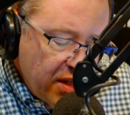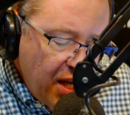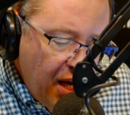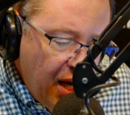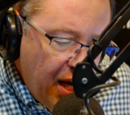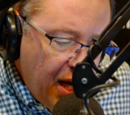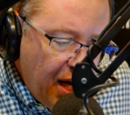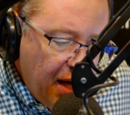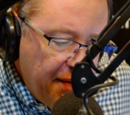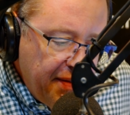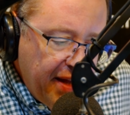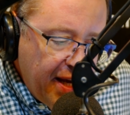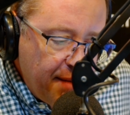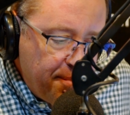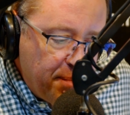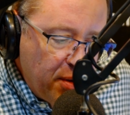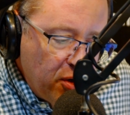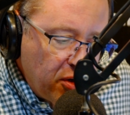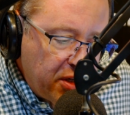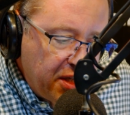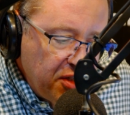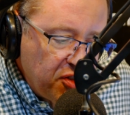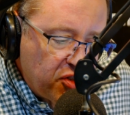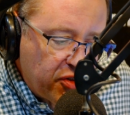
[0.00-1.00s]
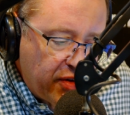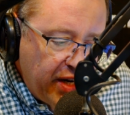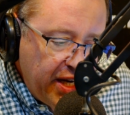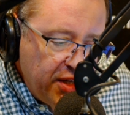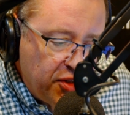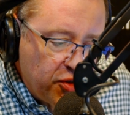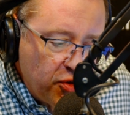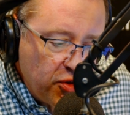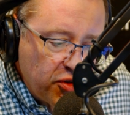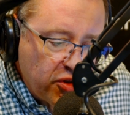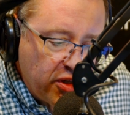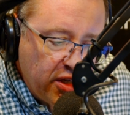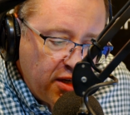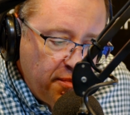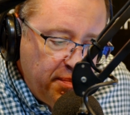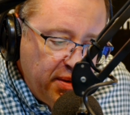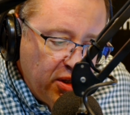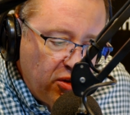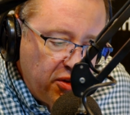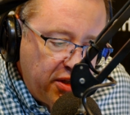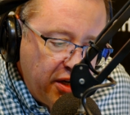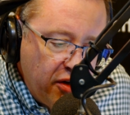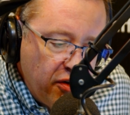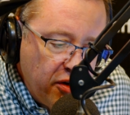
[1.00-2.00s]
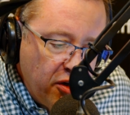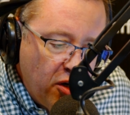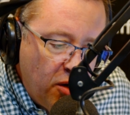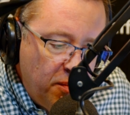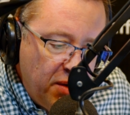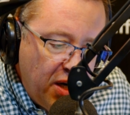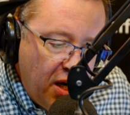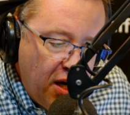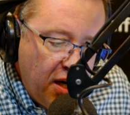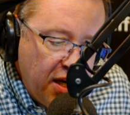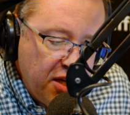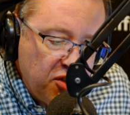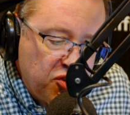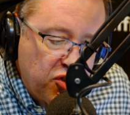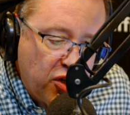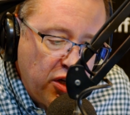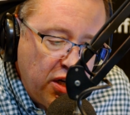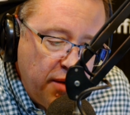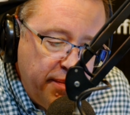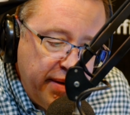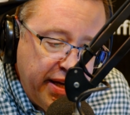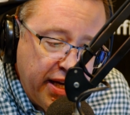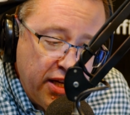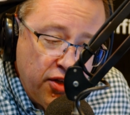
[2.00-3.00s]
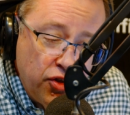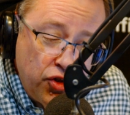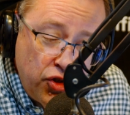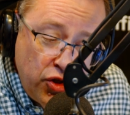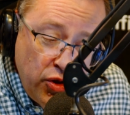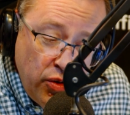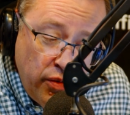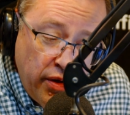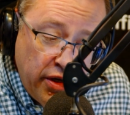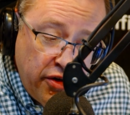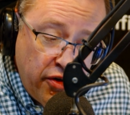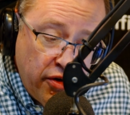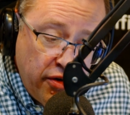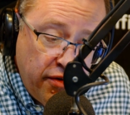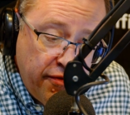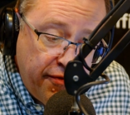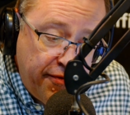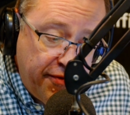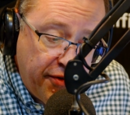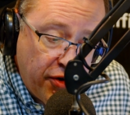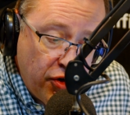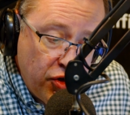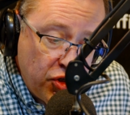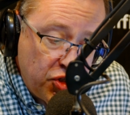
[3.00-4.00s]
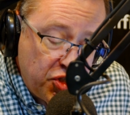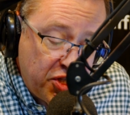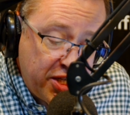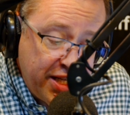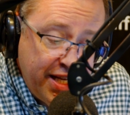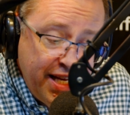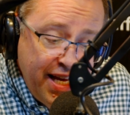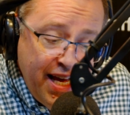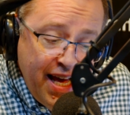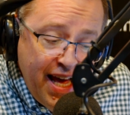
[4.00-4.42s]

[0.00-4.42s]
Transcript: uh, that Perkins Kreitzer is going to build here in Omaha is going to be at 201st